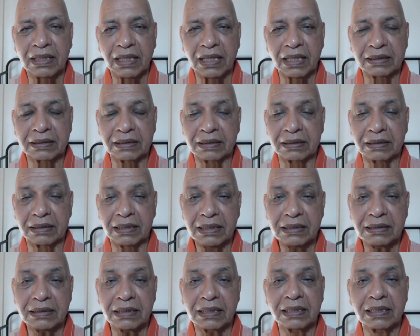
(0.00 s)
And
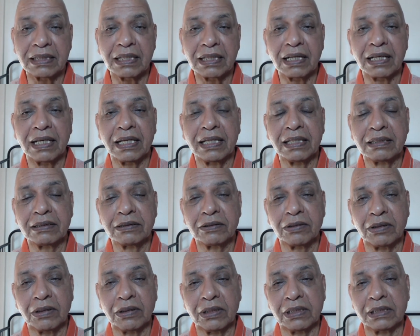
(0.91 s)
this underlying
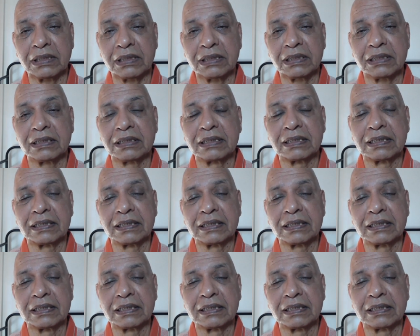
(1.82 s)
thought